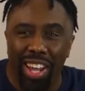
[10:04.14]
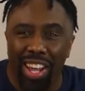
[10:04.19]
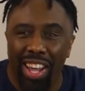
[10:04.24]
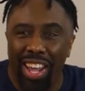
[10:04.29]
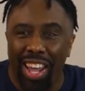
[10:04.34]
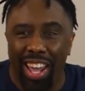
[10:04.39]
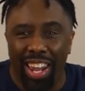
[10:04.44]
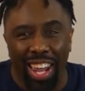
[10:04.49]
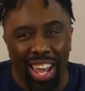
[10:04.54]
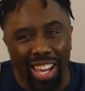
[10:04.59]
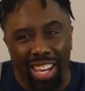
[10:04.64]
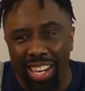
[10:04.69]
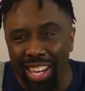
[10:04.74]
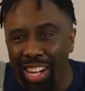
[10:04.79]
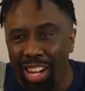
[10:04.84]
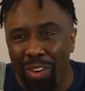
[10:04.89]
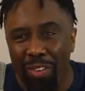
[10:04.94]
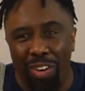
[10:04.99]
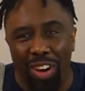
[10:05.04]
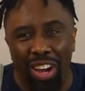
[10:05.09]
and like
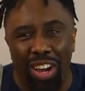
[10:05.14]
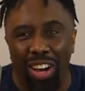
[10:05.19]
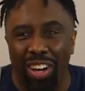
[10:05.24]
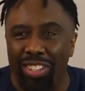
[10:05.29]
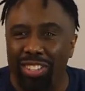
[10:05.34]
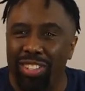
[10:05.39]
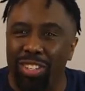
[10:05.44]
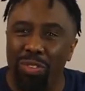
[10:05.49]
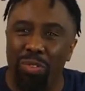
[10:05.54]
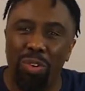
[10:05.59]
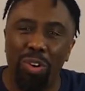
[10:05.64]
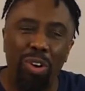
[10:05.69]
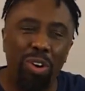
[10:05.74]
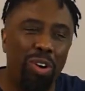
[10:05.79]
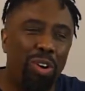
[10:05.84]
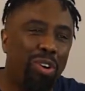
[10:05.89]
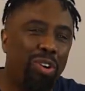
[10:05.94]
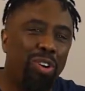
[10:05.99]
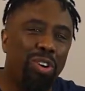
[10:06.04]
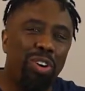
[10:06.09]
anywhere else in the
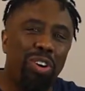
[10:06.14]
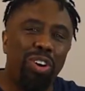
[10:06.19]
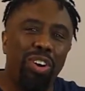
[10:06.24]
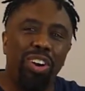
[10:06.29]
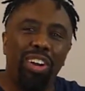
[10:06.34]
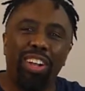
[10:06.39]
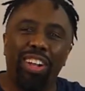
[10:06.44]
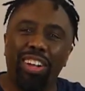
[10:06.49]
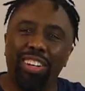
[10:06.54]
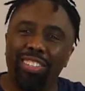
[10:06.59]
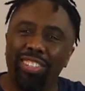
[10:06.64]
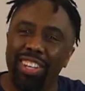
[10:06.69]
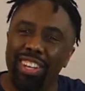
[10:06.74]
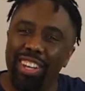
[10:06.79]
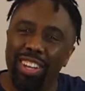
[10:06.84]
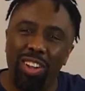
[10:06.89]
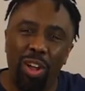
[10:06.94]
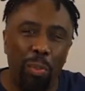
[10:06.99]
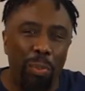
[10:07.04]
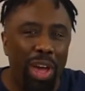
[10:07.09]
world, you know what I'm
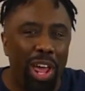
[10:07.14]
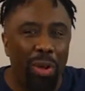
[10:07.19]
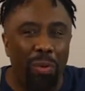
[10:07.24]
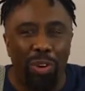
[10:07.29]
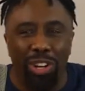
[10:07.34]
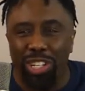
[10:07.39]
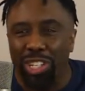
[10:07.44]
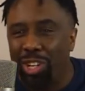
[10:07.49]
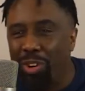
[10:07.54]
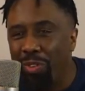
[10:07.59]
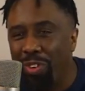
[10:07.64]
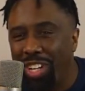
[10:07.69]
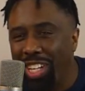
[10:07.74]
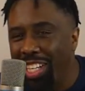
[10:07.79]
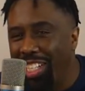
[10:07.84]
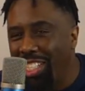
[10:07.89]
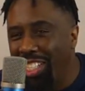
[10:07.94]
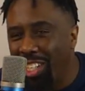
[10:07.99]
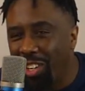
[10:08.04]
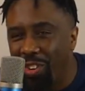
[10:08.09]
saying, no matter what your
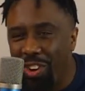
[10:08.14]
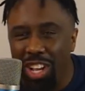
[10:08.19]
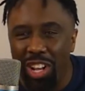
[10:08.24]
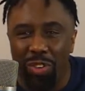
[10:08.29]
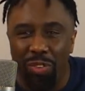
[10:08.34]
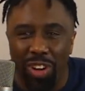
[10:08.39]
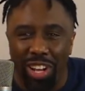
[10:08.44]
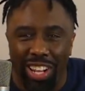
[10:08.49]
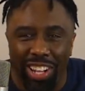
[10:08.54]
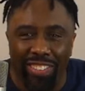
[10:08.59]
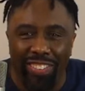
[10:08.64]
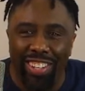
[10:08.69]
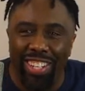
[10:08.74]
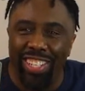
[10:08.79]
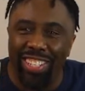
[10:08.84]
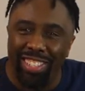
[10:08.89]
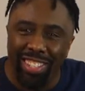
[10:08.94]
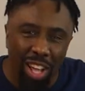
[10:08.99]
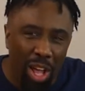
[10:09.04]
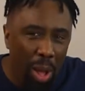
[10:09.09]
religion, creed, or whatever it
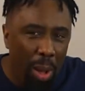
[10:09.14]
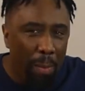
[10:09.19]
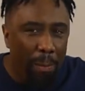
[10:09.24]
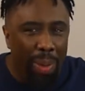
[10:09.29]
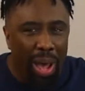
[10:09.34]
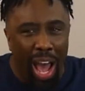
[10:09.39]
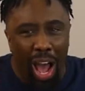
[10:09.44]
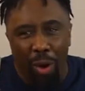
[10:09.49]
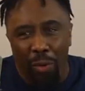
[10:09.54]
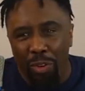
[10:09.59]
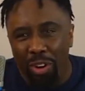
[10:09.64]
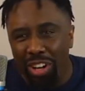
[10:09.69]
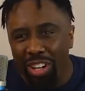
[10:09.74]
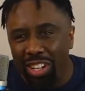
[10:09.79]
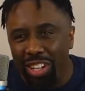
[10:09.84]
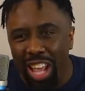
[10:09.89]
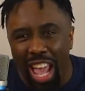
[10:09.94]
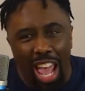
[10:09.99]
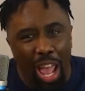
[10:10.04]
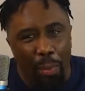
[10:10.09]
is, power,
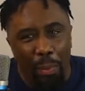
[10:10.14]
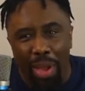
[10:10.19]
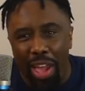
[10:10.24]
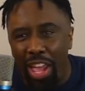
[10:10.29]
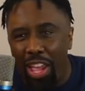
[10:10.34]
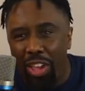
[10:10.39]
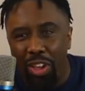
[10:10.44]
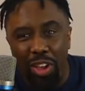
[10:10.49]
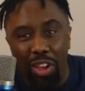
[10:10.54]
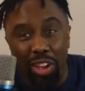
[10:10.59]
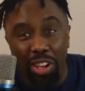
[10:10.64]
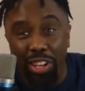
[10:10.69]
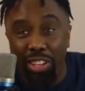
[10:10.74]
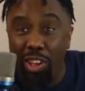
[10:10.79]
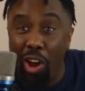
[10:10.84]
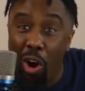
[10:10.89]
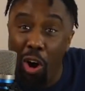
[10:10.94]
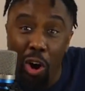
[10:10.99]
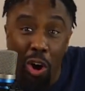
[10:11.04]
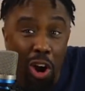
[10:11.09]
hey man, it's
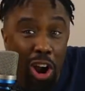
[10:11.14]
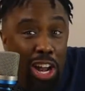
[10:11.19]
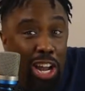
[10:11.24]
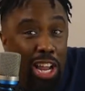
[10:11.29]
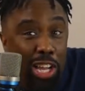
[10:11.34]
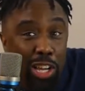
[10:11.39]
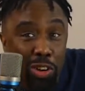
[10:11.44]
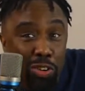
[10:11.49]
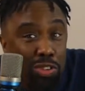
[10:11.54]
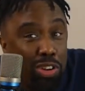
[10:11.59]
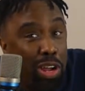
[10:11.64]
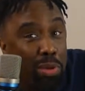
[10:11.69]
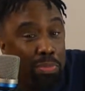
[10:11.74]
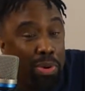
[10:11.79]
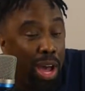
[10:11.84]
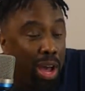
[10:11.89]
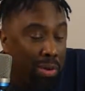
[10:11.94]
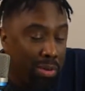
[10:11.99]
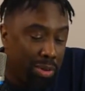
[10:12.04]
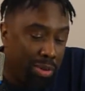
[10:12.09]
hard to let go of that
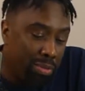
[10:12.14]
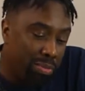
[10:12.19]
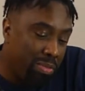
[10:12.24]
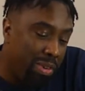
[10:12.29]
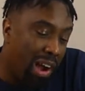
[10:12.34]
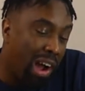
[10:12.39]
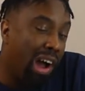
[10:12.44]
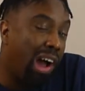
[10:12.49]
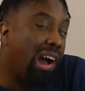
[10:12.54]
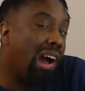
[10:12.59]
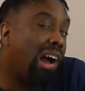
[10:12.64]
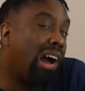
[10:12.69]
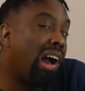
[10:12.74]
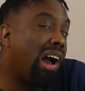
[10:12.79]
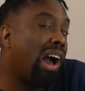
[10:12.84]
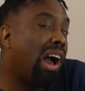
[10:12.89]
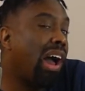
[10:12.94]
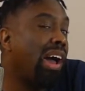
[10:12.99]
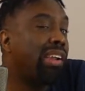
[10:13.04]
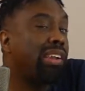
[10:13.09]
power.
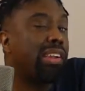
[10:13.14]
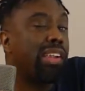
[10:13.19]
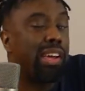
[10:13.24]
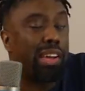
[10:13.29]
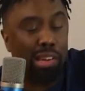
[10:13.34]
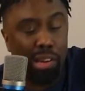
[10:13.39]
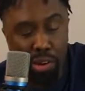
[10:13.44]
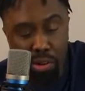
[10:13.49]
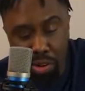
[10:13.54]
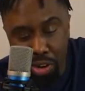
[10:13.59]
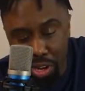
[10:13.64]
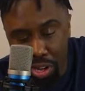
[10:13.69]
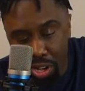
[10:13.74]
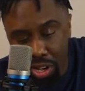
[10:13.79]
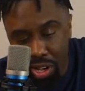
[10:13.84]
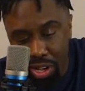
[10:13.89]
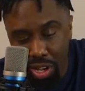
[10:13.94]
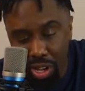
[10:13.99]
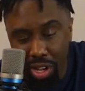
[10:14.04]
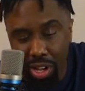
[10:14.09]
Hard to let go of it.
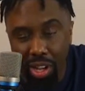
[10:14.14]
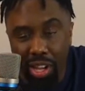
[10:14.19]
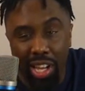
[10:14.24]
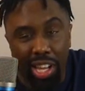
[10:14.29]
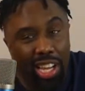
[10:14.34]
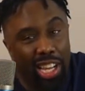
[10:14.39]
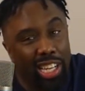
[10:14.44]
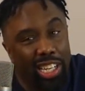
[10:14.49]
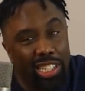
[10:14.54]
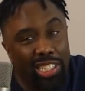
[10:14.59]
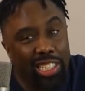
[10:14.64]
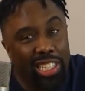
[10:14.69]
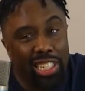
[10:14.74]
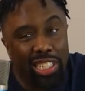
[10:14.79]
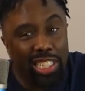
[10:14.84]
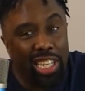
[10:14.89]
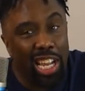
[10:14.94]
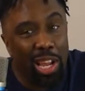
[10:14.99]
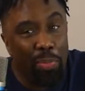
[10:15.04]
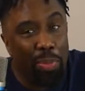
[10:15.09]
And
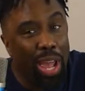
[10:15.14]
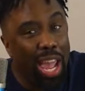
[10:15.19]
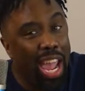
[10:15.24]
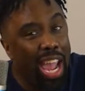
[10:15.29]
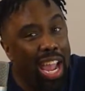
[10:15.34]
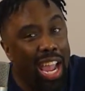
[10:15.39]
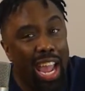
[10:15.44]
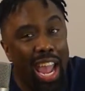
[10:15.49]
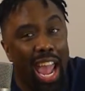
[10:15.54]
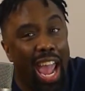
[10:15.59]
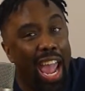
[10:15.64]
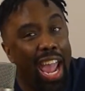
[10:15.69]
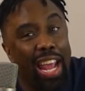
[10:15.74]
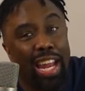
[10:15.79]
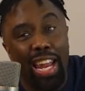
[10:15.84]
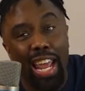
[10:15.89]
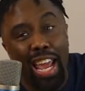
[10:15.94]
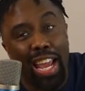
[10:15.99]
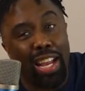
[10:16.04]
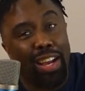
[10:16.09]
GG Payne ain't
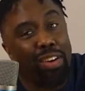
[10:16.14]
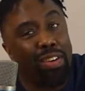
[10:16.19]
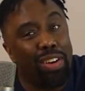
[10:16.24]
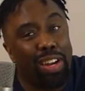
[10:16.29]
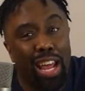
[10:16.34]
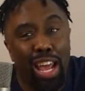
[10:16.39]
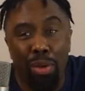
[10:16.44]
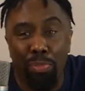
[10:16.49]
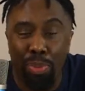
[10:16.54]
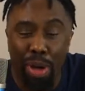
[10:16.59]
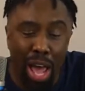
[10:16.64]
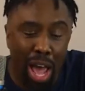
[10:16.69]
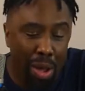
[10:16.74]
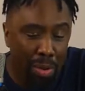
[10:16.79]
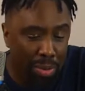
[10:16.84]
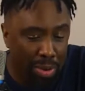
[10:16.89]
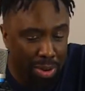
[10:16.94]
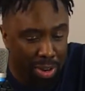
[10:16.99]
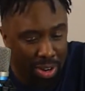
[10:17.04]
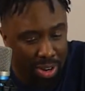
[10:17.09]
let go of that power.